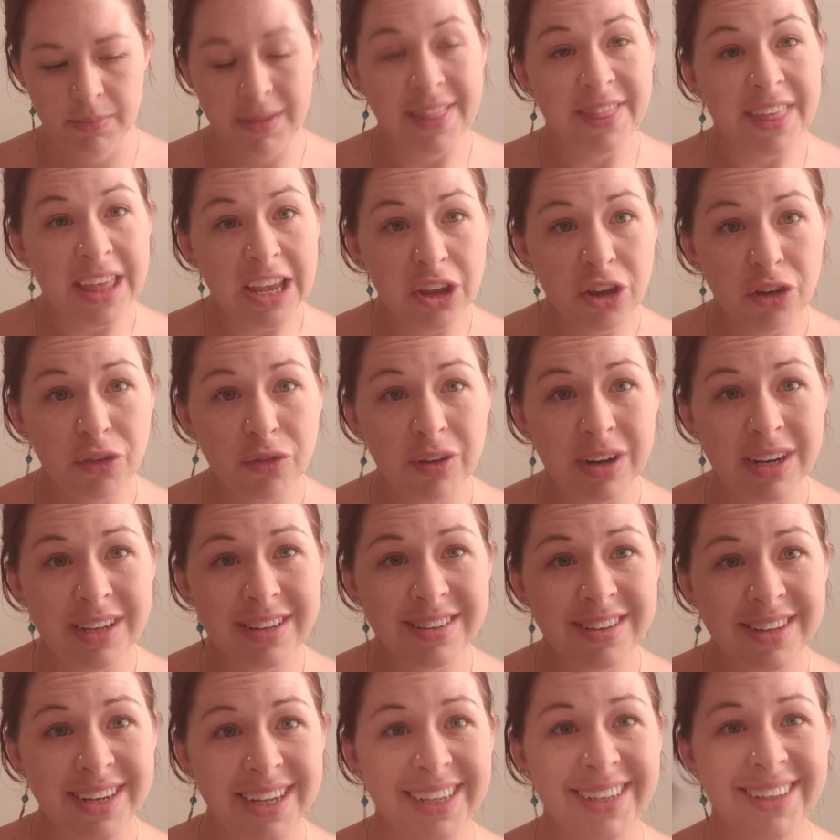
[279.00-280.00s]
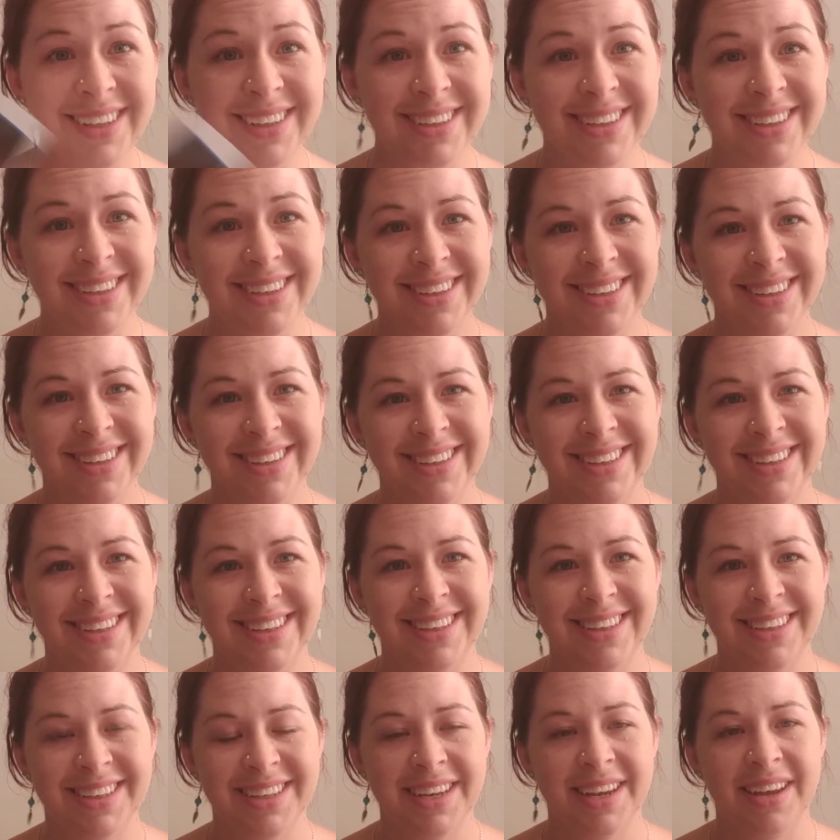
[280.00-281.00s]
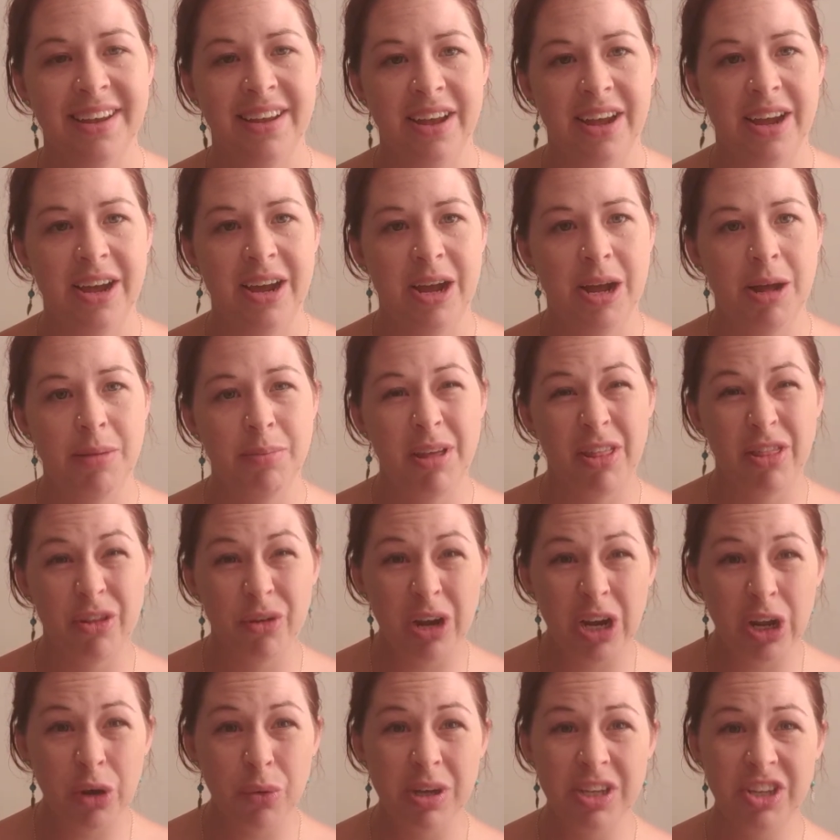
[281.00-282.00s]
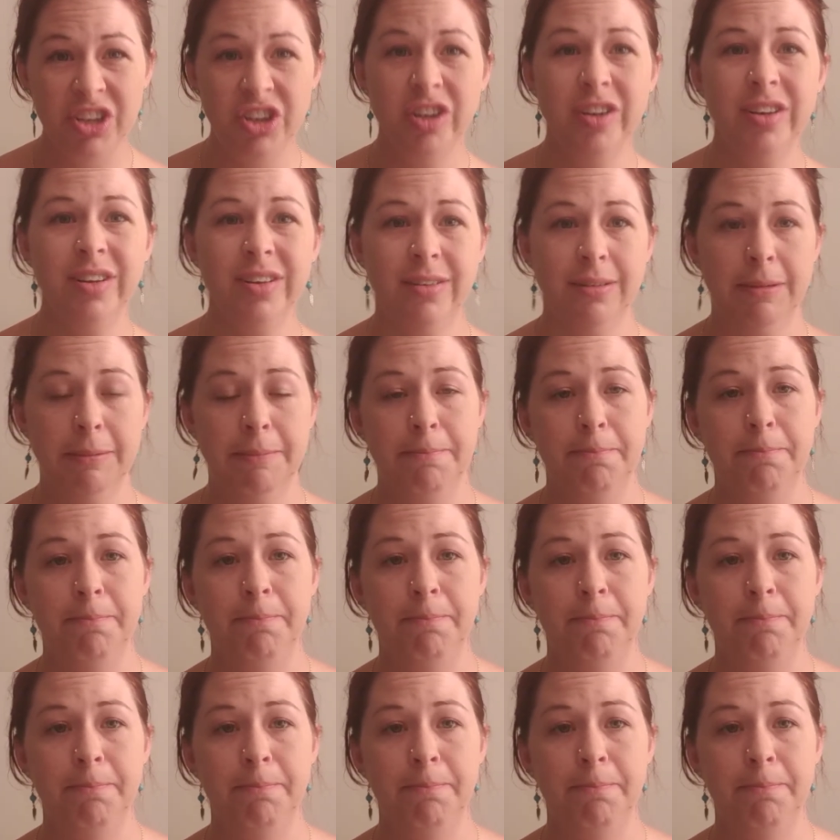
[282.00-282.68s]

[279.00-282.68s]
Thank you for listening. Are there any questions?